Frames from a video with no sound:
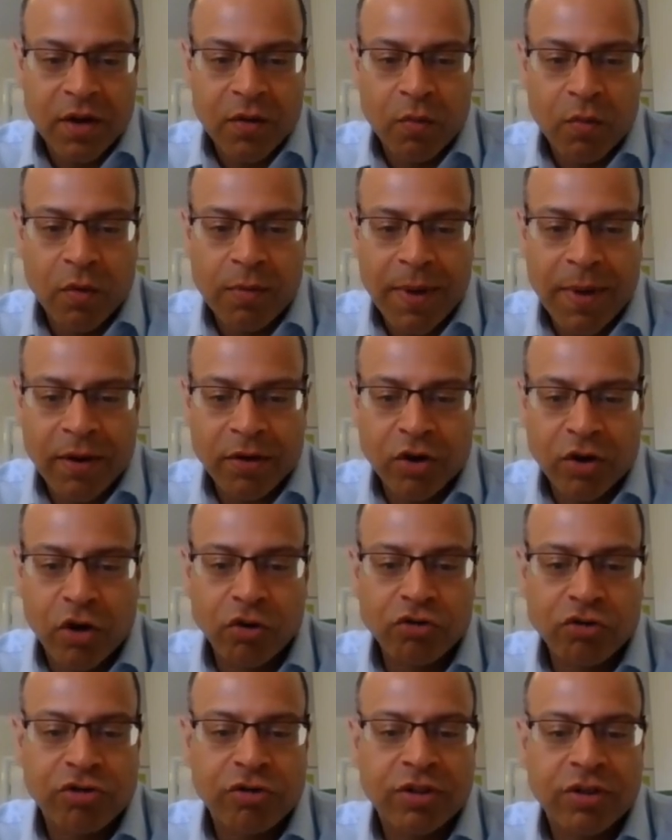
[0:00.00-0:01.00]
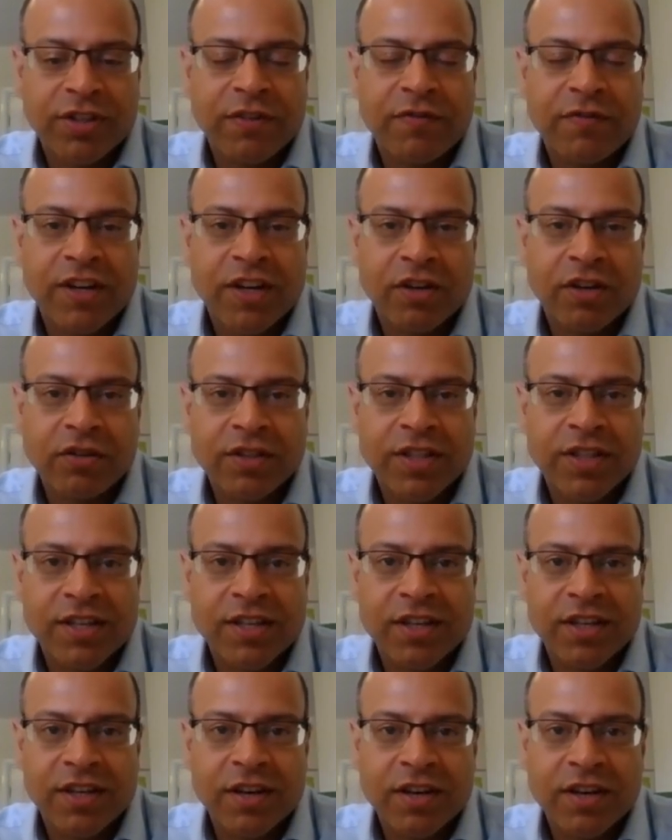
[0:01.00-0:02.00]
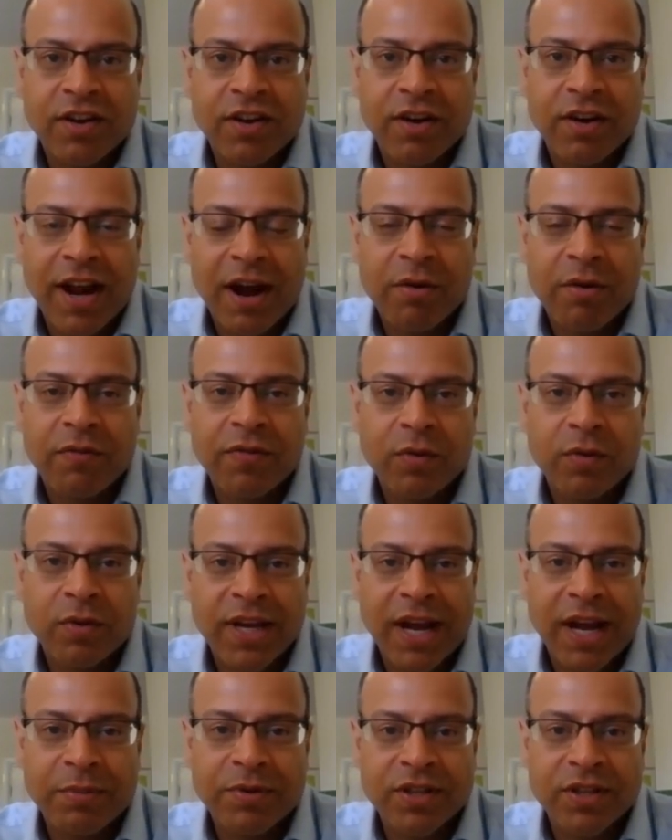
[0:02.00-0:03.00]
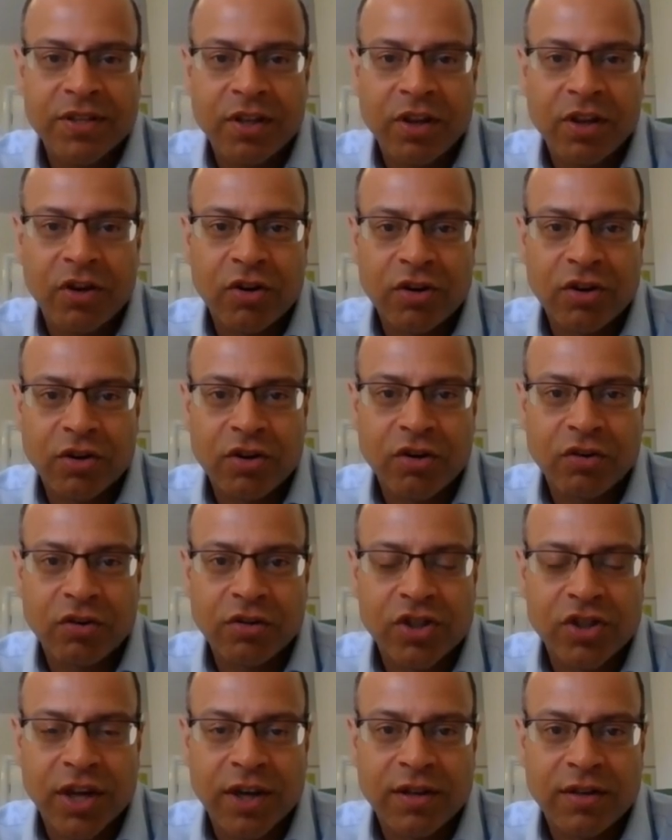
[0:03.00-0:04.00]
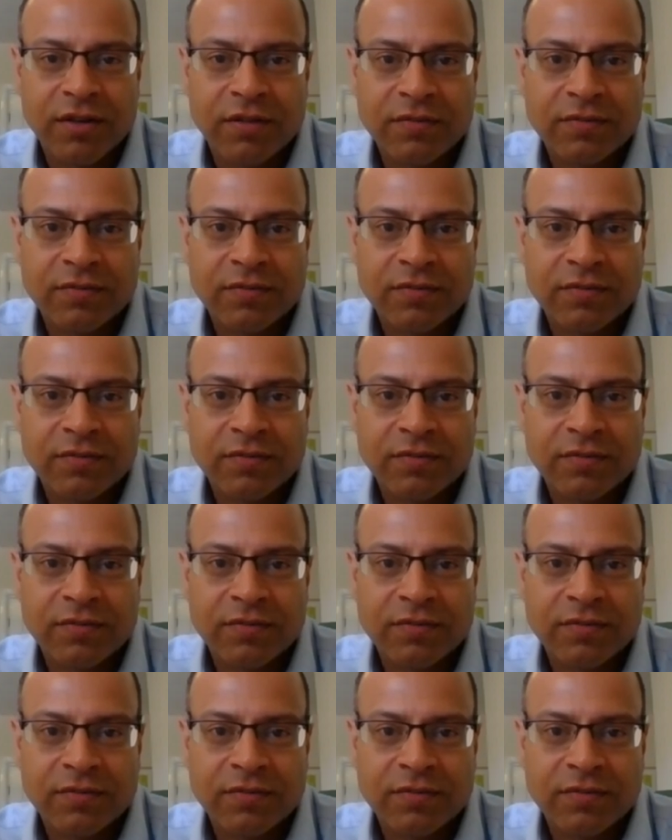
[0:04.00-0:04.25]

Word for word: what about cultural difficulties and you know how have you adapted to local culture?